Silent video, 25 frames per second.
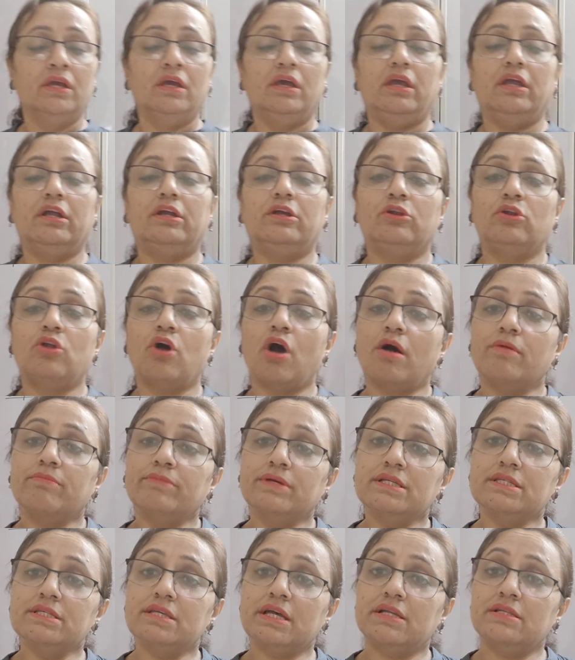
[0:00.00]

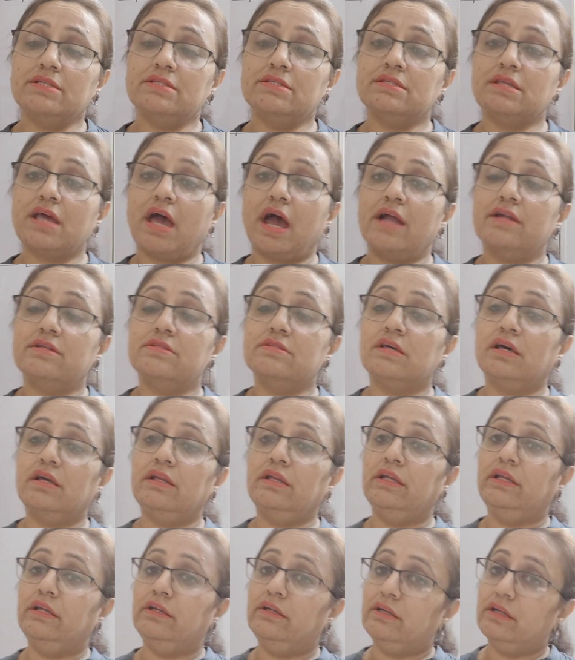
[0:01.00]
economics and stats are
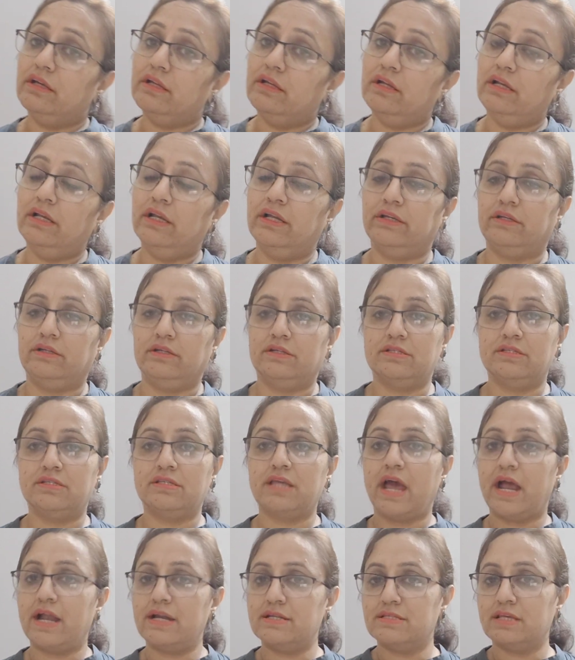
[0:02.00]
interrelated.
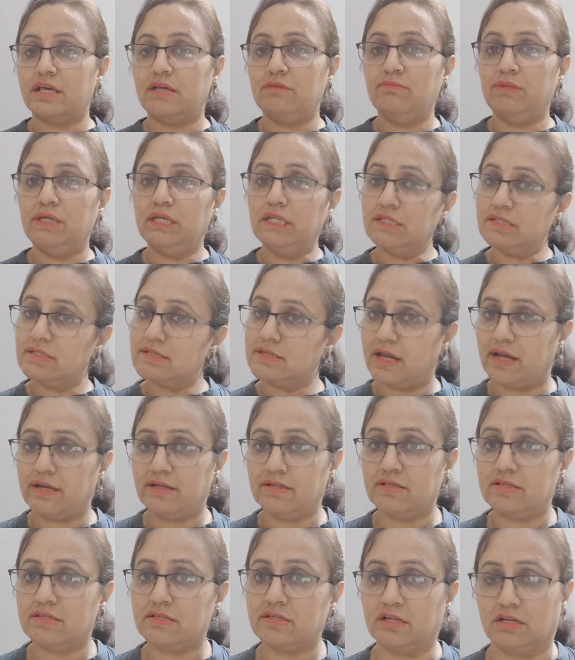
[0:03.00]
Stats, I mean
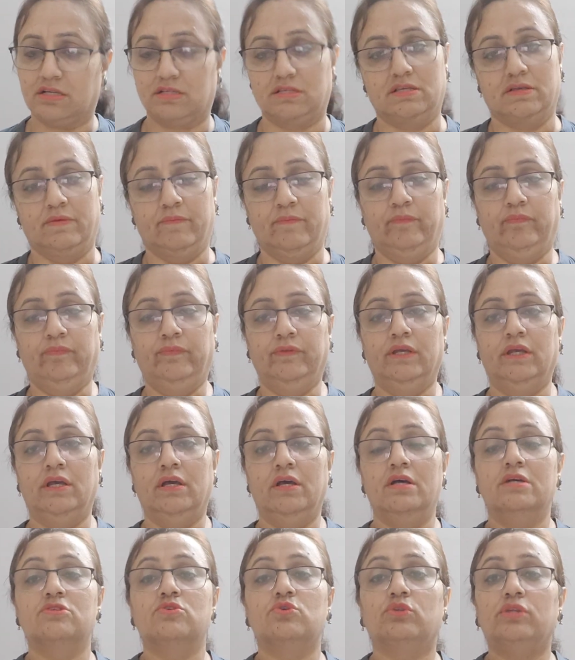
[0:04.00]
statistics.
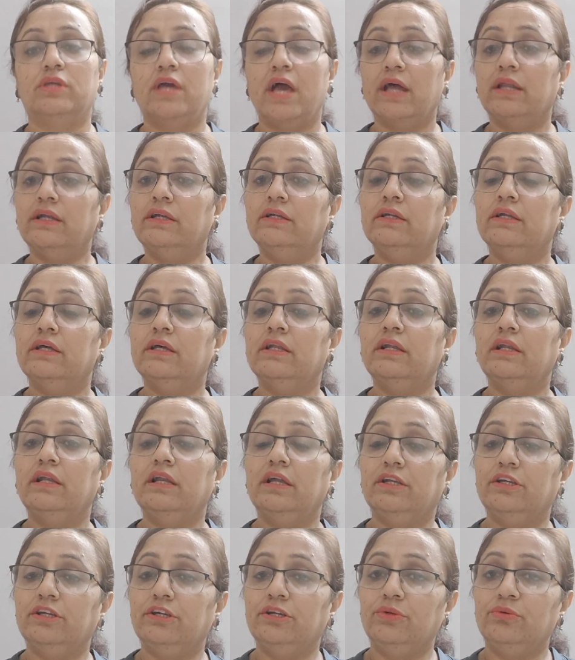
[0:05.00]
So they are
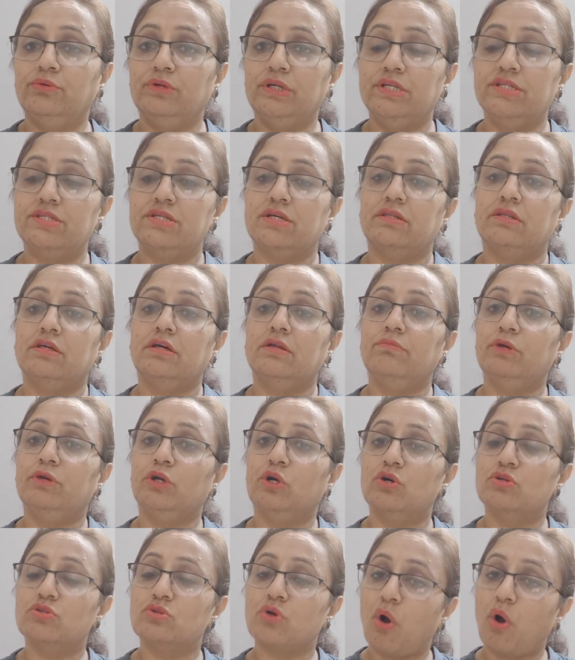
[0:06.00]
interrelated to each other,
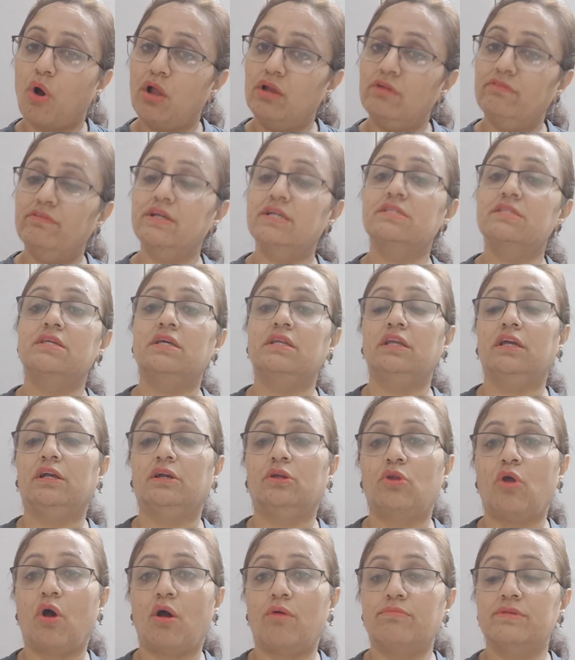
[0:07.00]
because always in
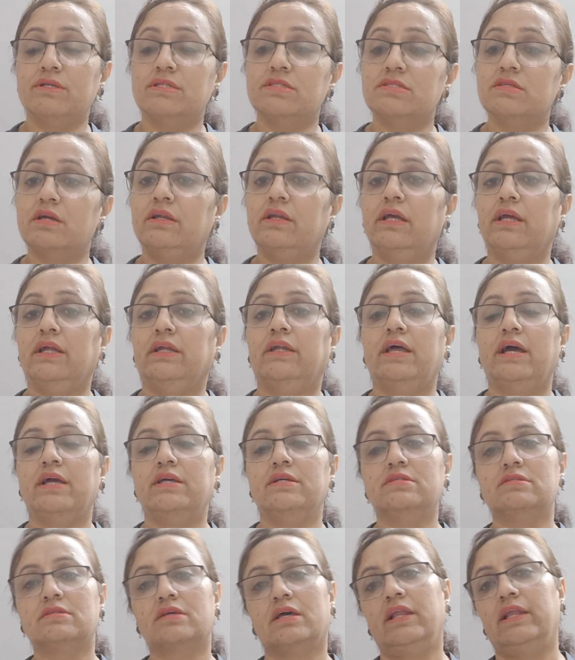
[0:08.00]
economics the data
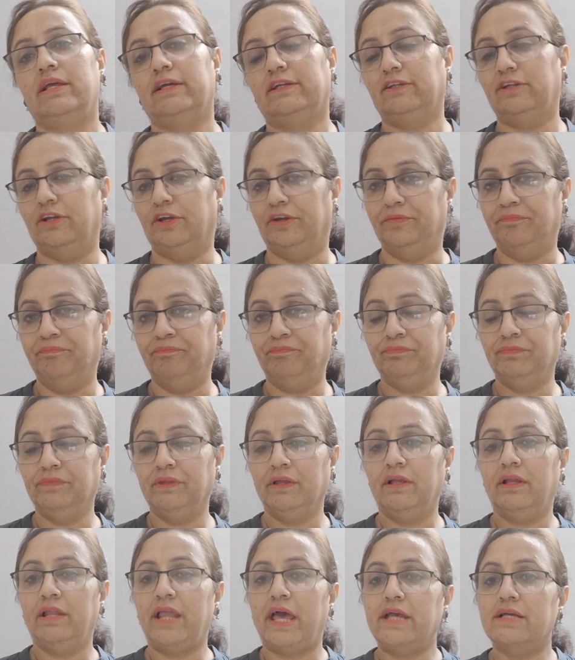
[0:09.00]
is collected.
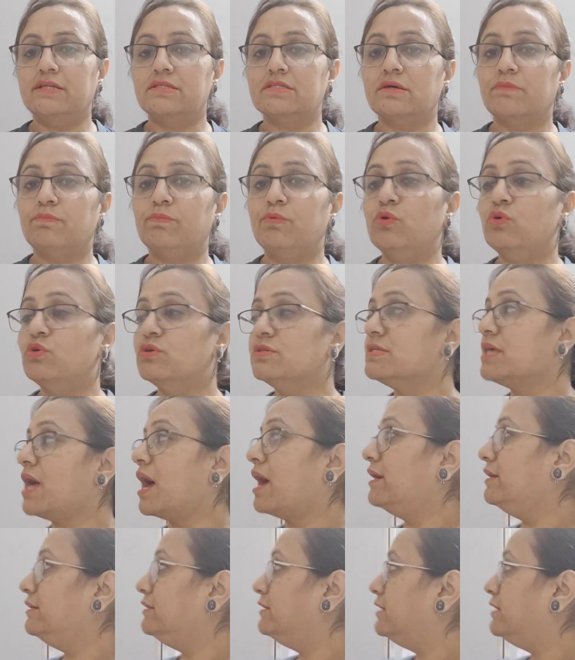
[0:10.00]
Like suppose I